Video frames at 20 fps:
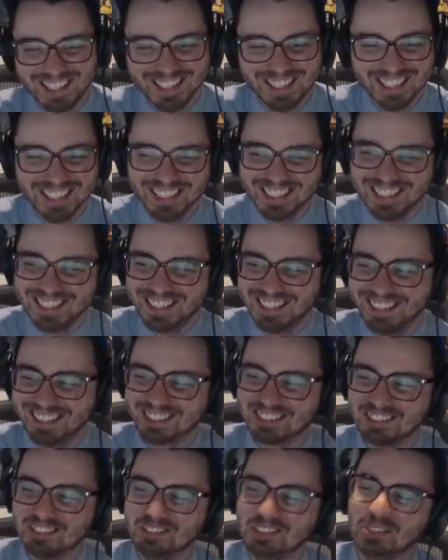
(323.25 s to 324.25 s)
And there
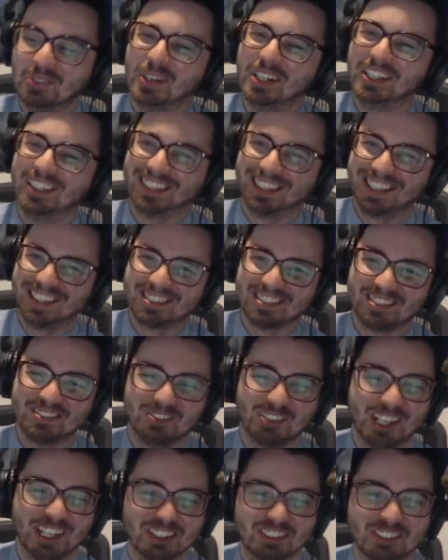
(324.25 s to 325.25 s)
can be one last
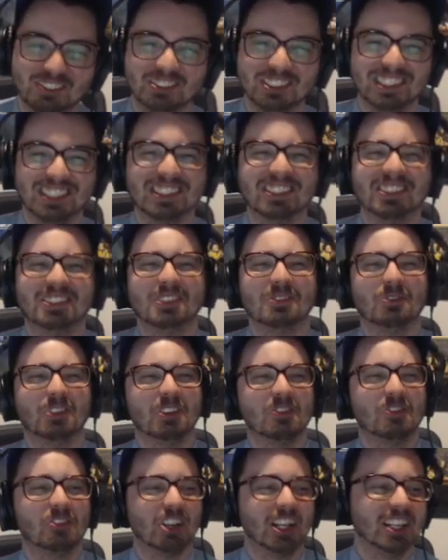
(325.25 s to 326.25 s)
final video if
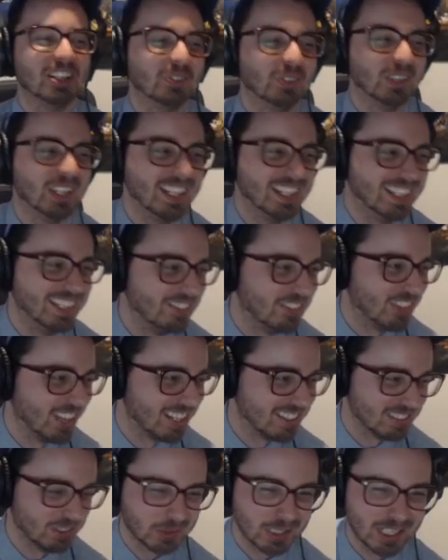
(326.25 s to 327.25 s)
I find a way, if
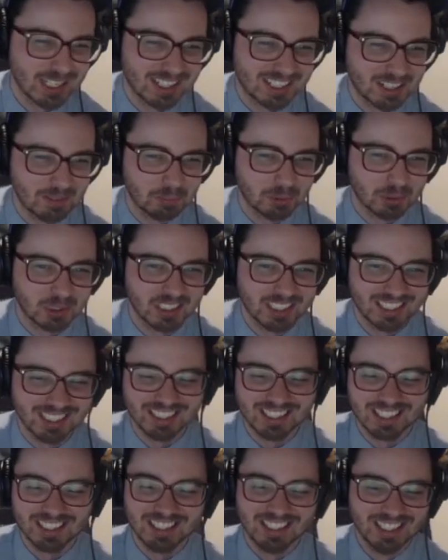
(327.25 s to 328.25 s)
that's a way to
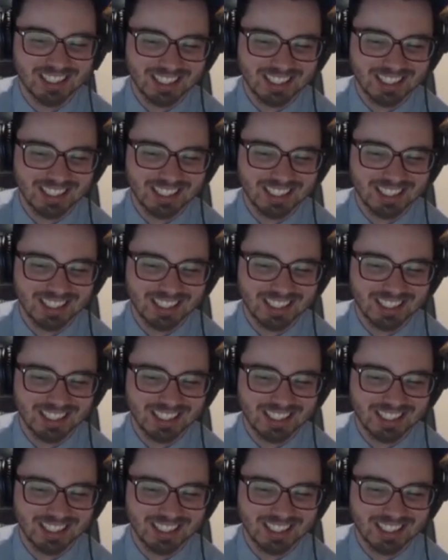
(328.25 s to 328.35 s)
completely,